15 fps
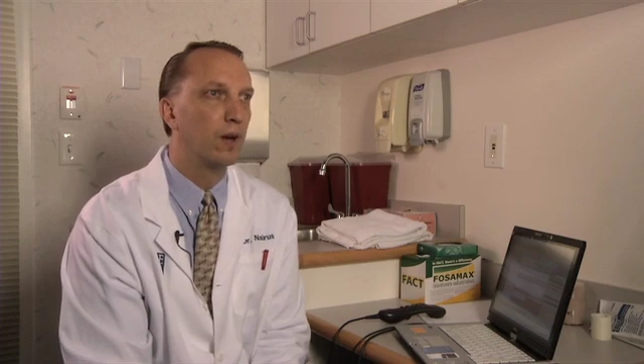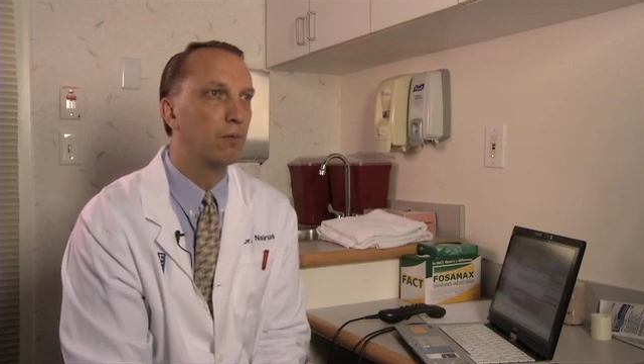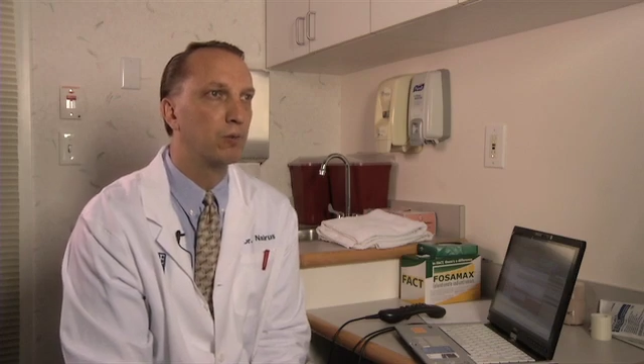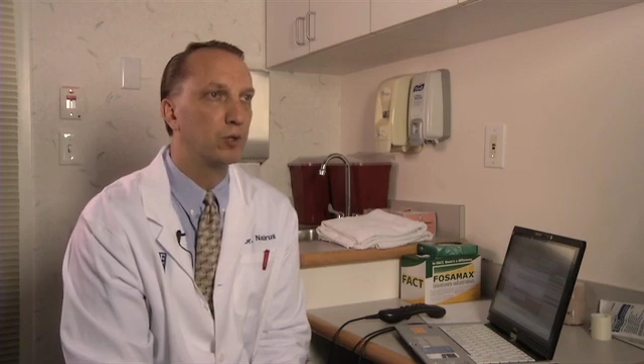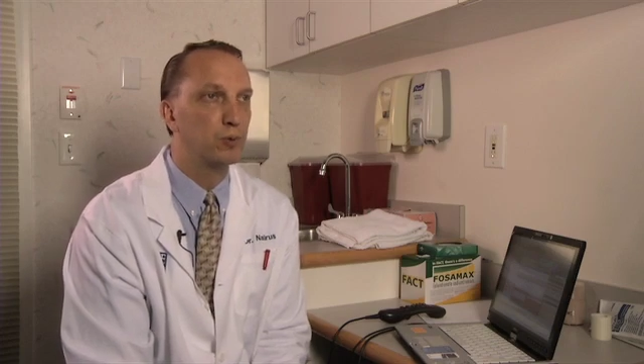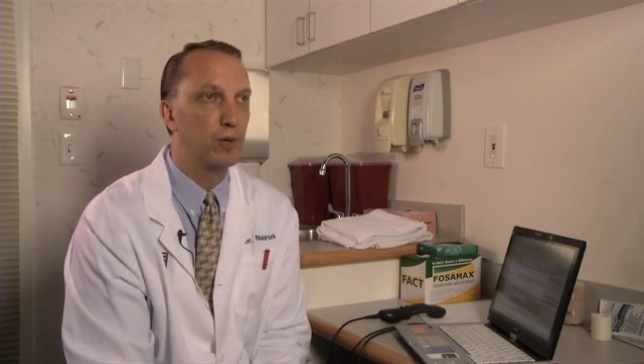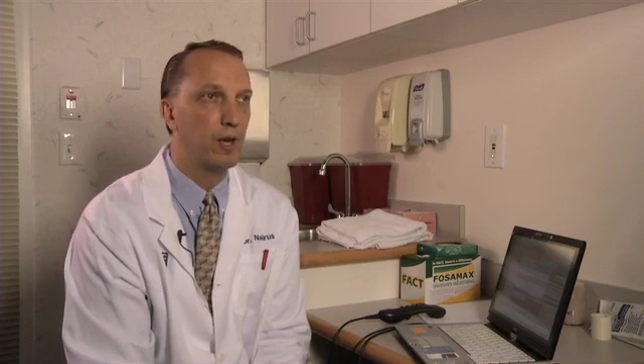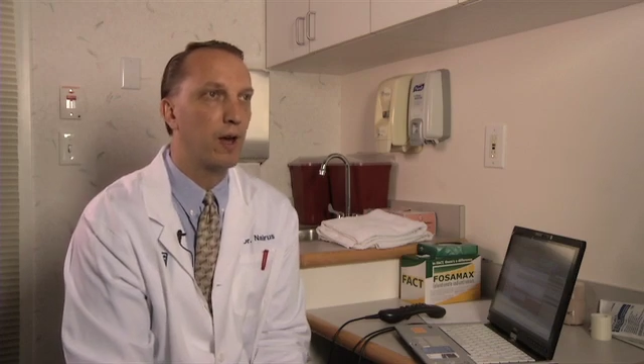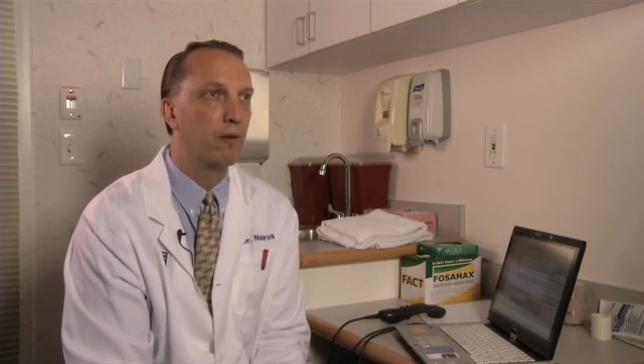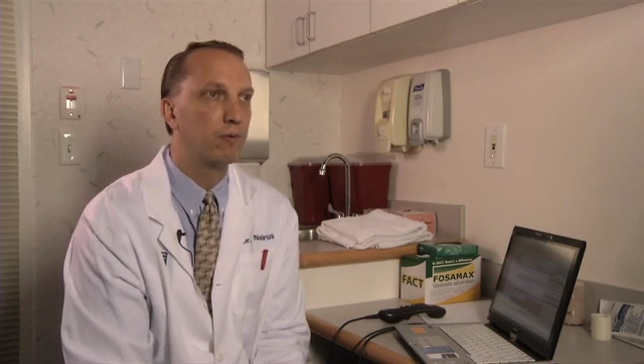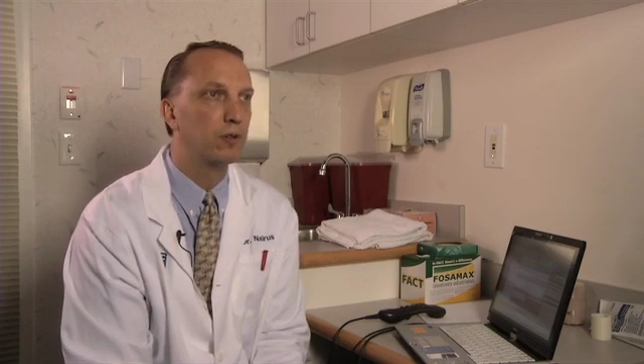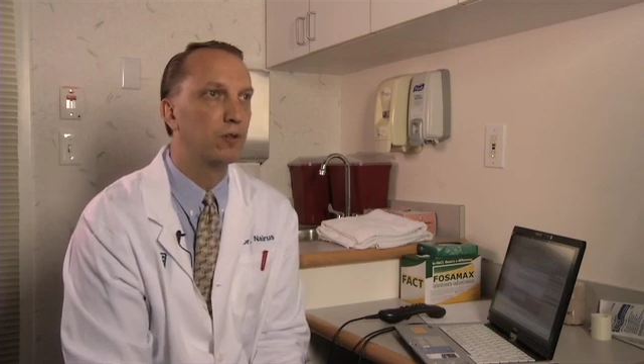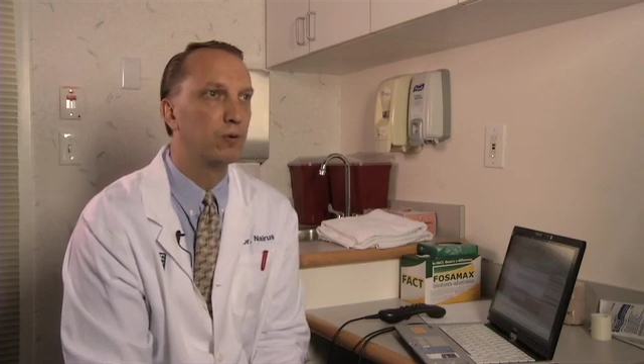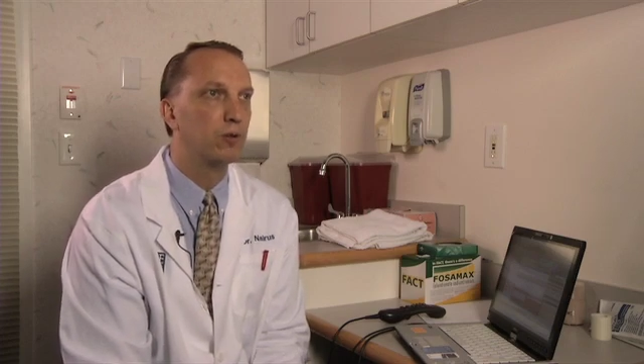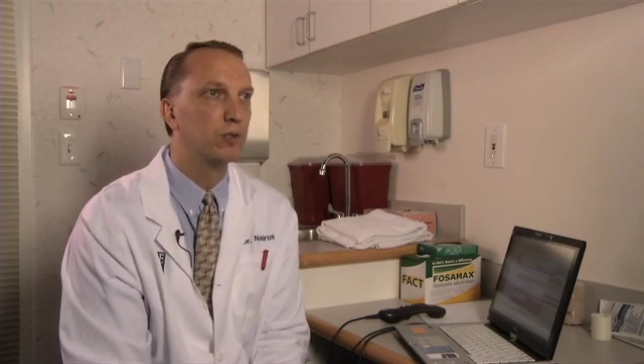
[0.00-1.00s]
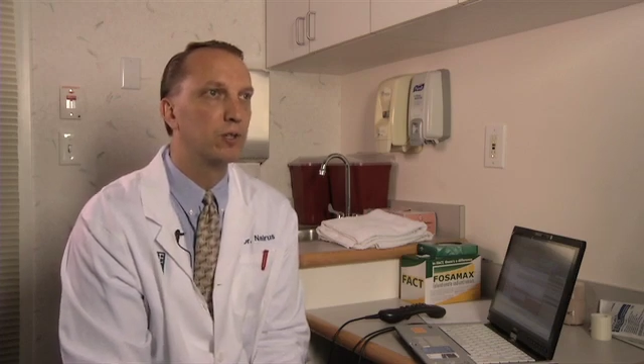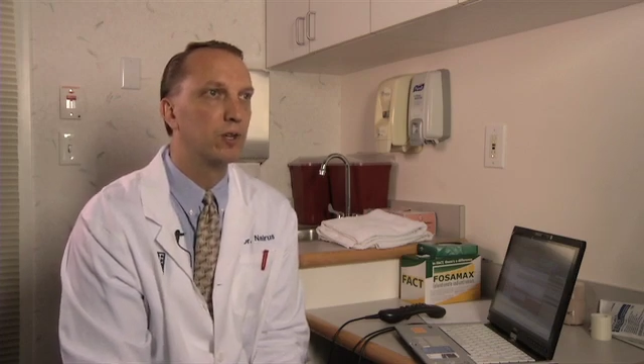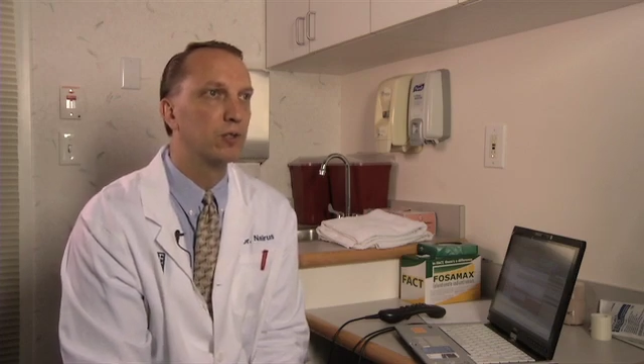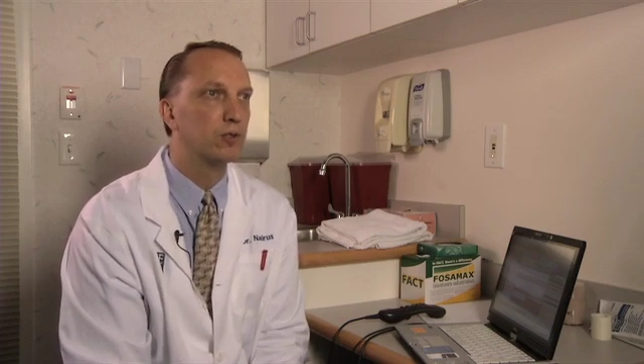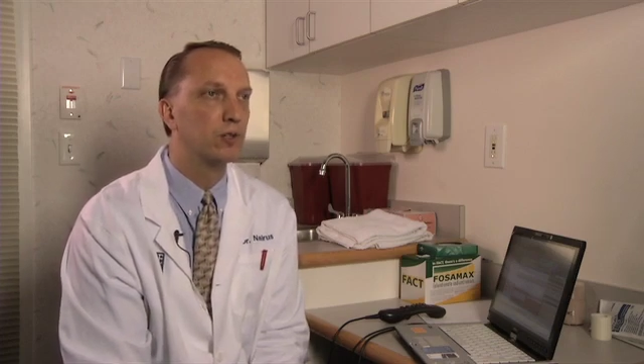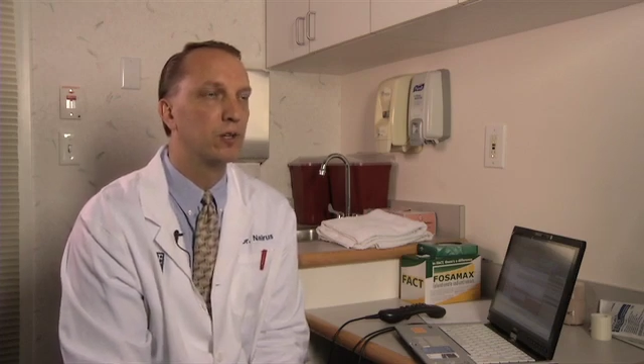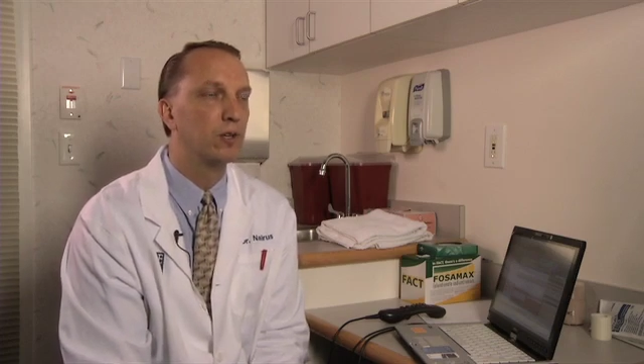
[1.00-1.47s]
which we have to do
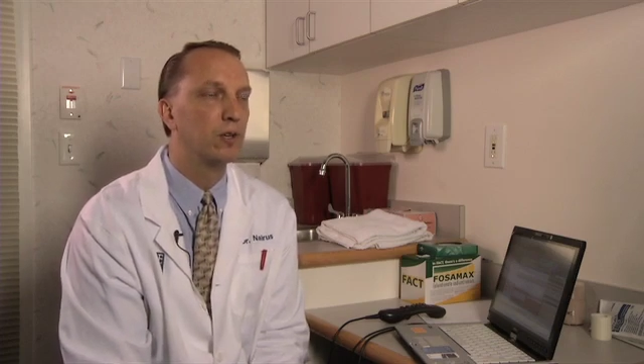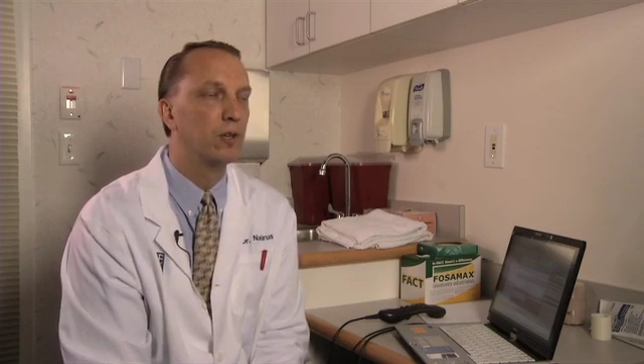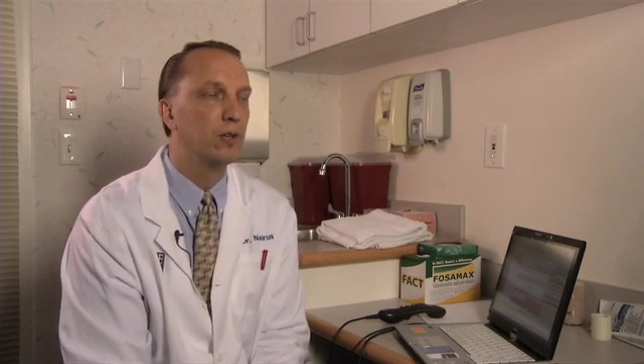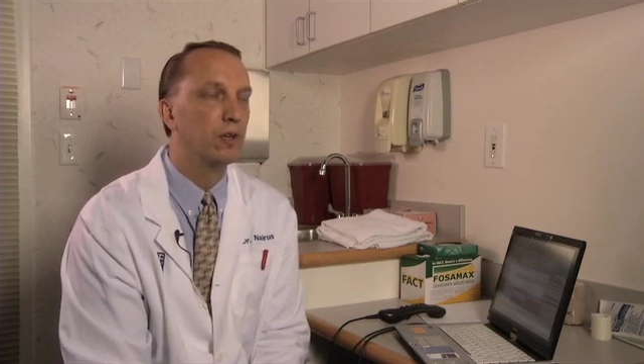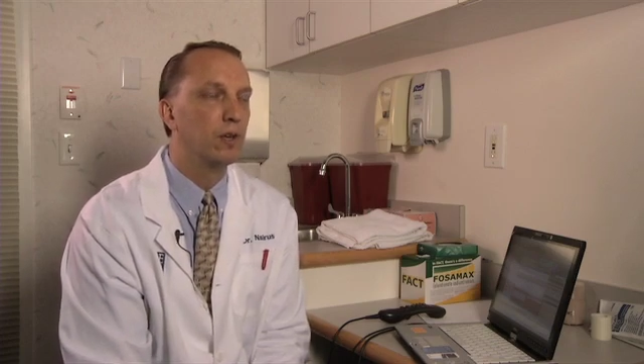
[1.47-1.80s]
essentially,